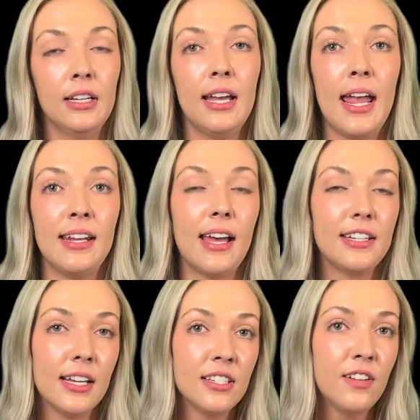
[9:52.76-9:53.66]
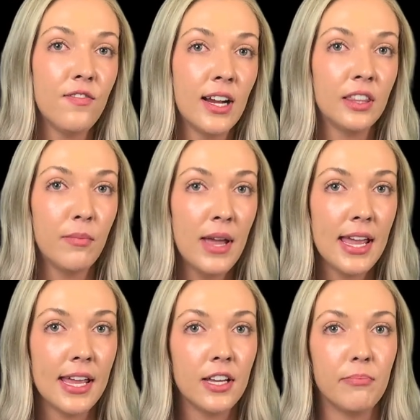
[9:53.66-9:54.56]
And that doesn't affect the
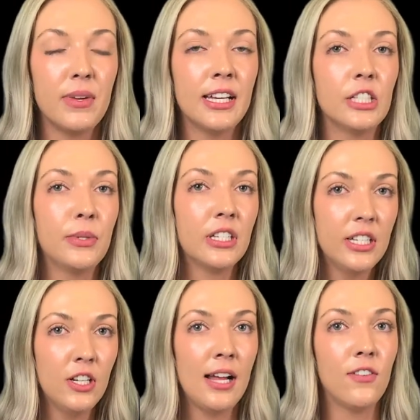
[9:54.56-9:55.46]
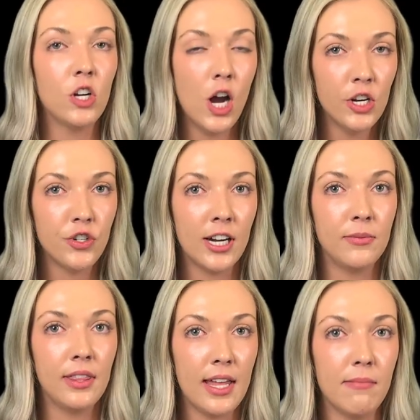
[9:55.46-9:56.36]
bank because we still have a contract
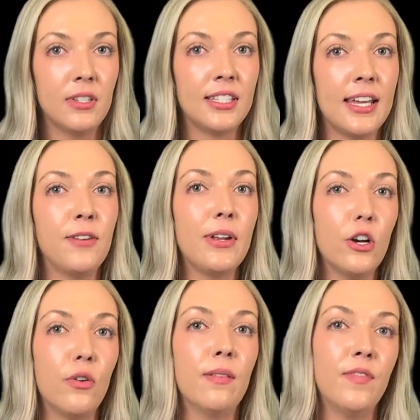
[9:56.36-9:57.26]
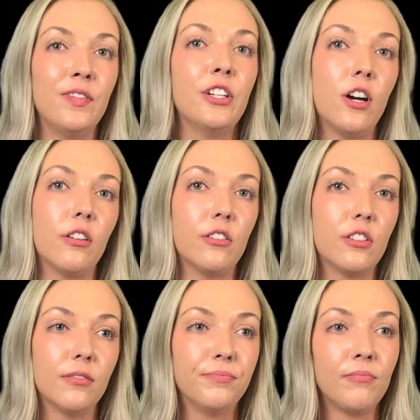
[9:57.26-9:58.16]
with them saying we owe them
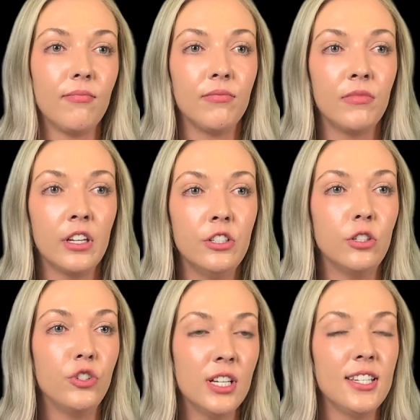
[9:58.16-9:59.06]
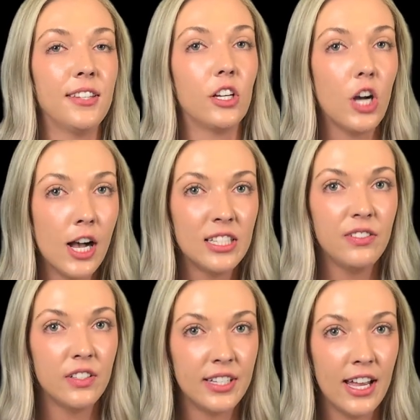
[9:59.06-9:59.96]
$50. So just like the cost
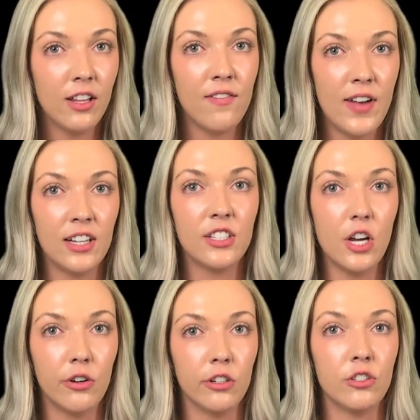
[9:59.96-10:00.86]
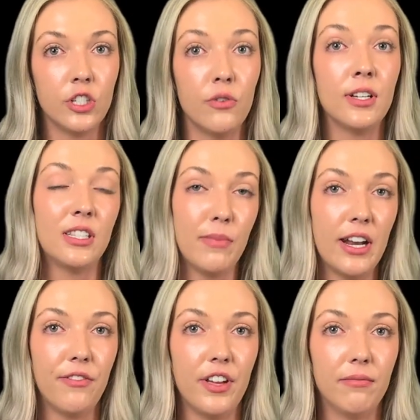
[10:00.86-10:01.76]
of a sale affects the owners, so does the
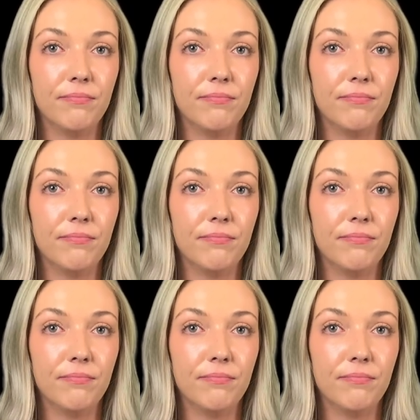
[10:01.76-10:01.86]
benefit.